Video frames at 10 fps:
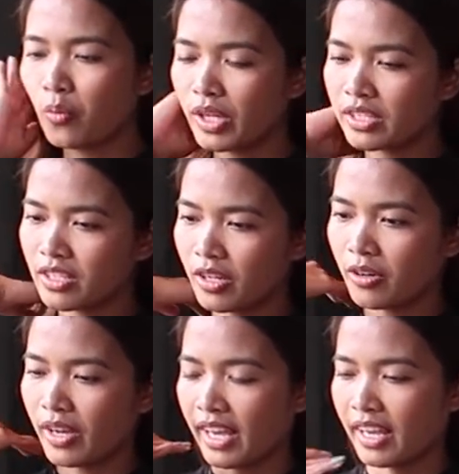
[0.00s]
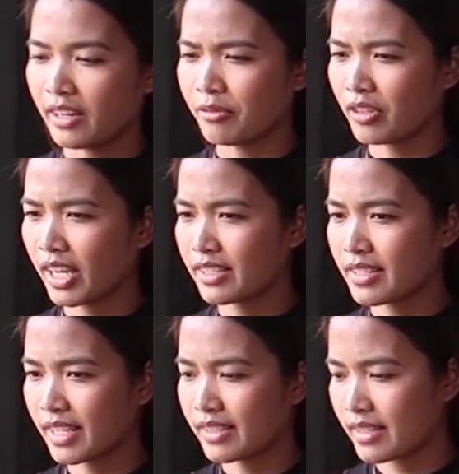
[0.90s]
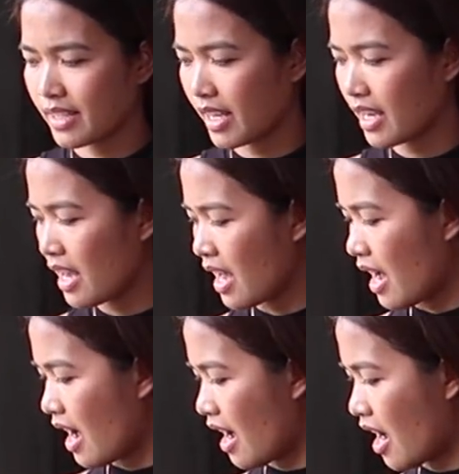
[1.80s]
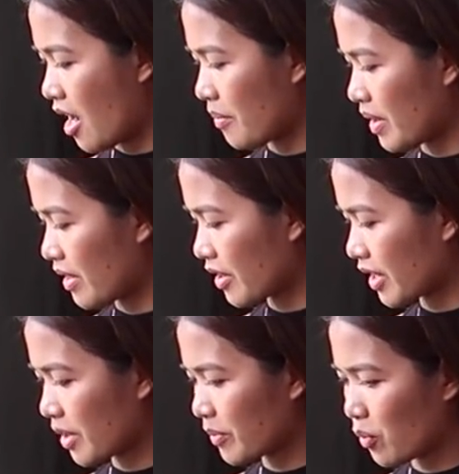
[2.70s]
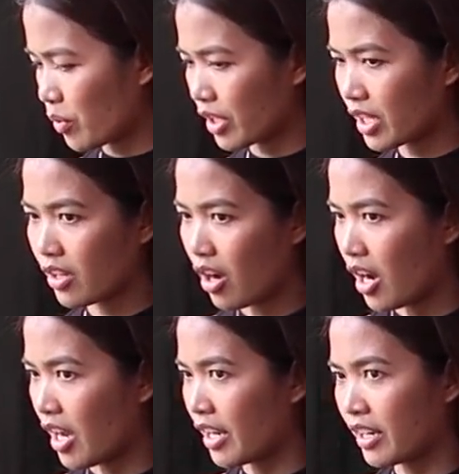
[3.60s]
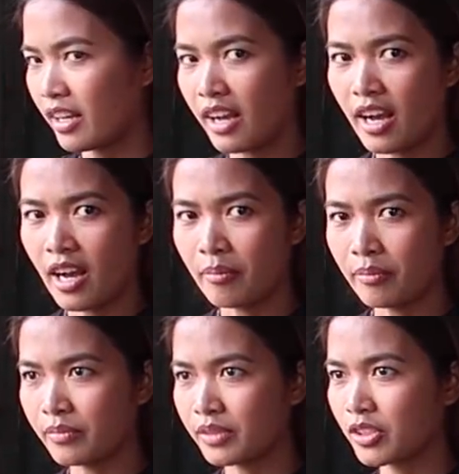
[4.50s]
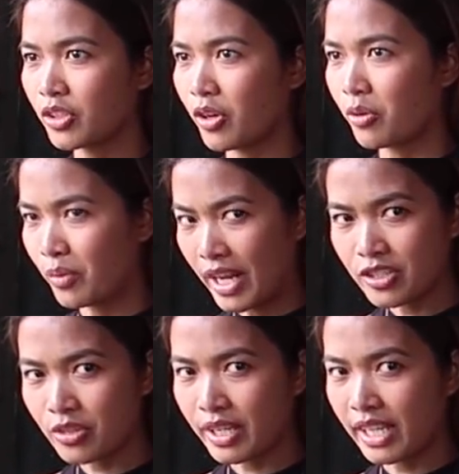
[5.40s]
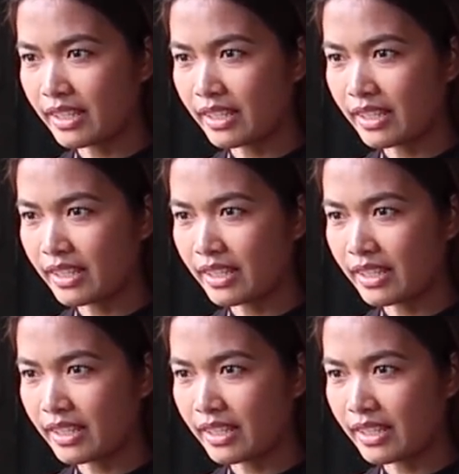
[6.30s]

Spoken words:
window, and if you guys can see, they're gonna be working on you know, rendering